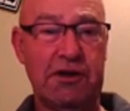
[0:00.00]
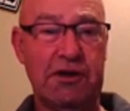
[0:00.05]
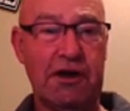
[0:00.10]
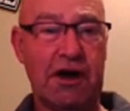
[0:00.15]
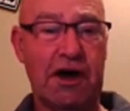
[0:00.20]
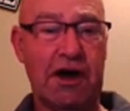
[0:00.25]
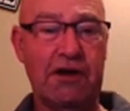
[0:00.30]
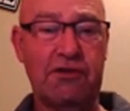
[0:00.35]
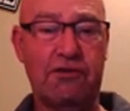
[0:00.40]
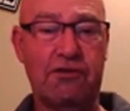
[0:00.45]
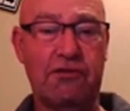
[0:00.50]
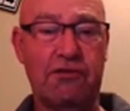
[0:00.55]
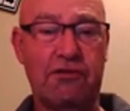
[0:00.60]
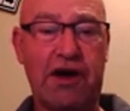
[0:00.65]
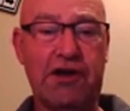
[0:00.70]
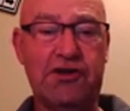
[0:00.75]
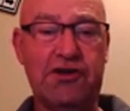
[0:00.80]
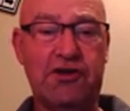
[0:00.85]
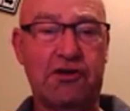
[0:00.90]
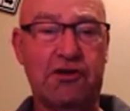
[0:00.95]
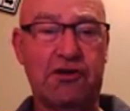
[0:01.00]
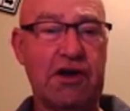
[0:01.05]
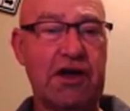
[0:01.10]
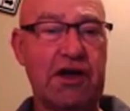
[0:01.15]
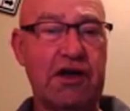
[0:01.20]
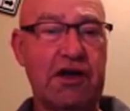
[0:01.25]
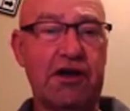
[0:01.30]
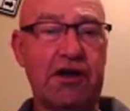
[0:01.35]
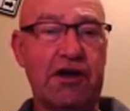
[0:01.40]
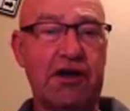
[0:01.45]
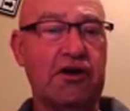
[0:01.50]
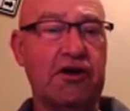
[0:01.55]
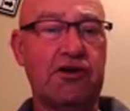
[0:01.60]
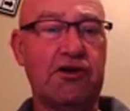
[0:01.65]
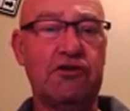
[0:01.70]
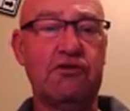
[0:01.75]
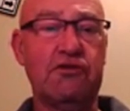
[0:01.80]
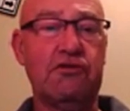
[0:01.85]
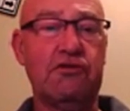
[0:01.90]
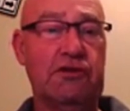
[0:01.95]
Otherwise, you're in a
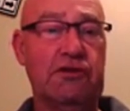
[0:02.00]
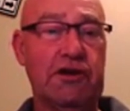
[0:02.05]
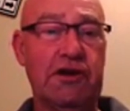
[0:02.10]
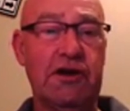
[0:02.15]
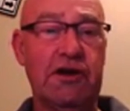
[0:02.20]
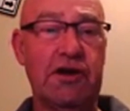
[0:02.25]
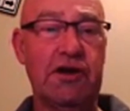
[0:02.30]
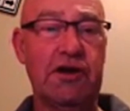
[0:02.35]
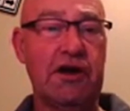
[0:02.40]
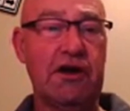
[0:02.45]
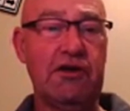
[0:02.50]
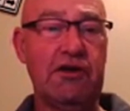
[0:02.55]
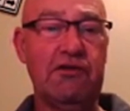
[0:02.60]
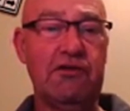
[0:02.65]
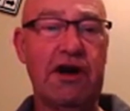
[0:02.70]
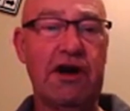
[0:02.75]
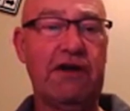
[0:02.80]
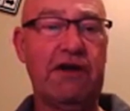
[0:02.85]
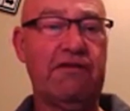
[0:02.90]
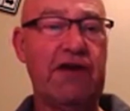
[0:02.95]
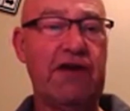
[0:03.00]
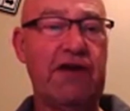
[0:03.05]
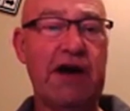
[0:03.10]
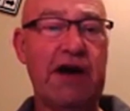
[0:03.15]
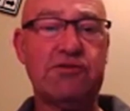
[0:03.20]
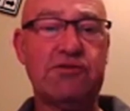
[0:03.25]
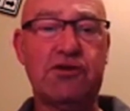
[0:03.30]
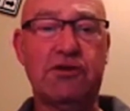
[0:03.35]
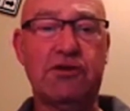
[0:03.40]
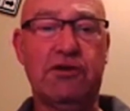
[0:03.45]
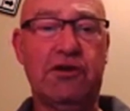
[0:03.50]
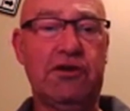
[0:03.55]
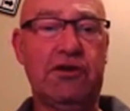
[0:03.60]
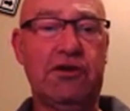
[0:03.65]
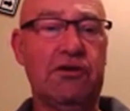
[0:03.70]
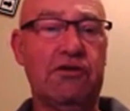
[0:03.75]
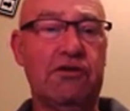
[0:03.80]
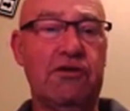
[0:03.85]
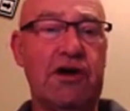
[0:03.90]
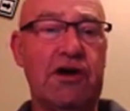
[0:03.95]
cocoon. You have absolutely
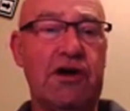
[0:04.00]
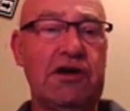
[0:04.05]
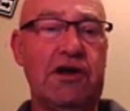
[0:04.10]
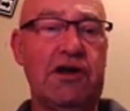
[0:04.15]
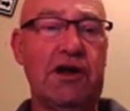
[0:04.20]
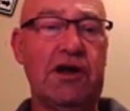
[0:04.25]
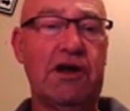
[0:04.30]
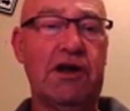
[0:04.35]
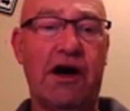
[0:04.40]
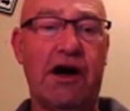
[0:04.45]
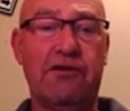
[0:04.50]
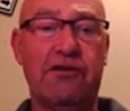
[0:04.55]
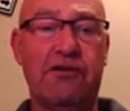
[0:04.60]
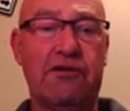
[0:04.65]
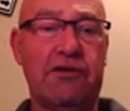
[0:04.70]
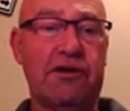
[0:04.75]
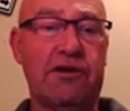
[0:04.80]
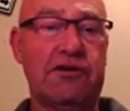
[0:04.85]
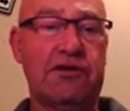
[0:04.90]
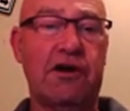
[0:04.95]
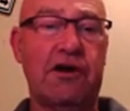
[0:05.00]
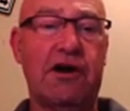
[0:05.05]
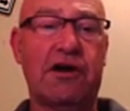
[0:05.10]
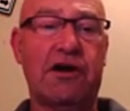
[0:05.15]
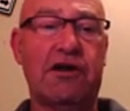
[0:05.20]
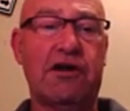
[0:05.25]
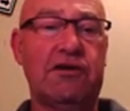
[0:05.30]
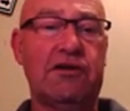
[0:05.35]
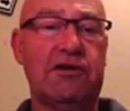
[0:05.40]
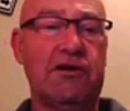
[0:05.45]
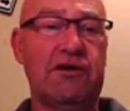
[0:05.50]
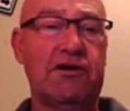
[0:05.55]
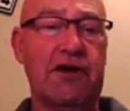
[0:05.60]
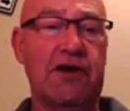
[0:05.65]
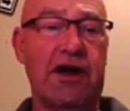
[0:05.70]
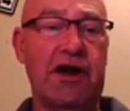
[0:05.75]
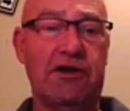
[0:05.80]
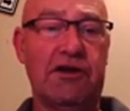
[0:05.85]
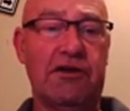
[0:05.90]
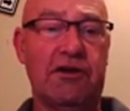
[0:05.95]
no idea other than talking to your
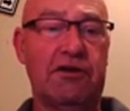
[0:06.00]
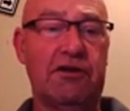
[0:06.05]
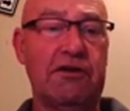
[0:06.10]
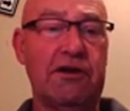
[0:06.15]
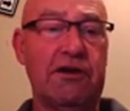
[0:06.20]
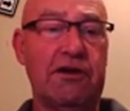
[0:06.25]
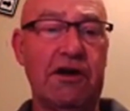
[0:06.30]
endo,